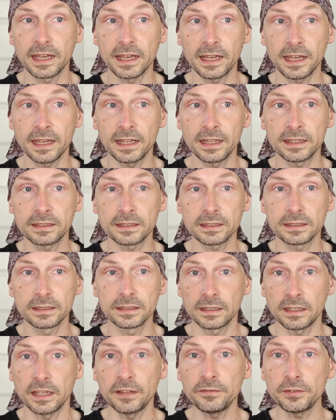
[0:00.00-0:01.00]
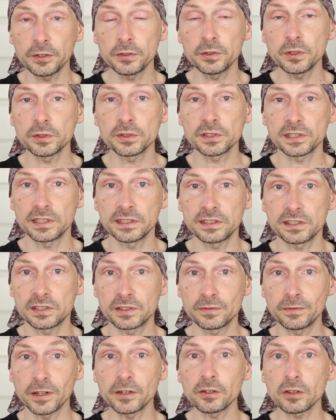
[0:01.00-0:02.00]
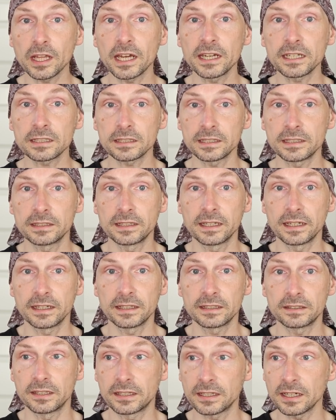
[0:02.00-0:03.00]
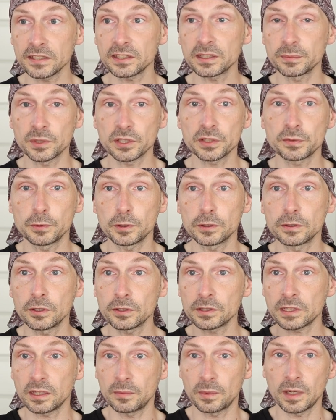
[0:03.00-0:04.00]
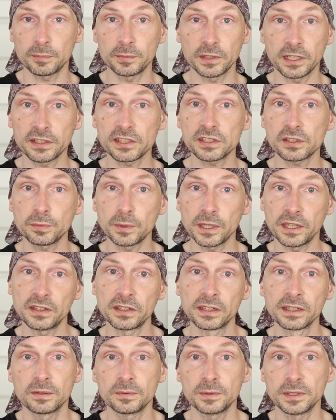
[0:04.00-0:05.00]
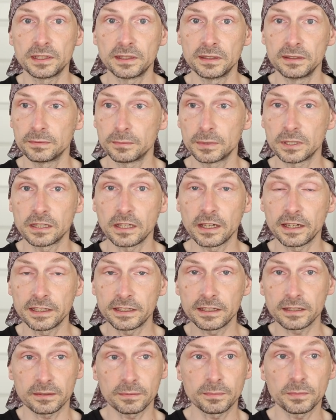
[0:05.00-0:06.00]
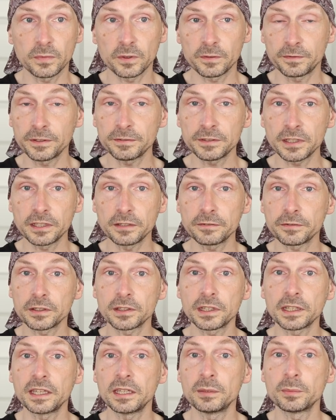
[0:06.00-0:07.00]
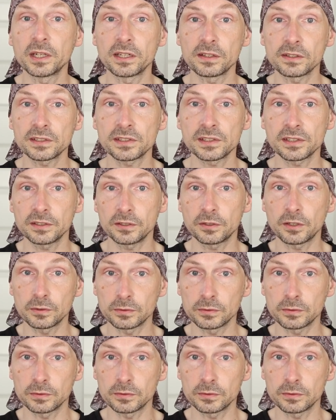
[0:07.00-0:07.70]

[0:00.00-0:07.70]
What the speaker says: And if you use it, it's very likely that the customers will not come up next week with like 50 different emails,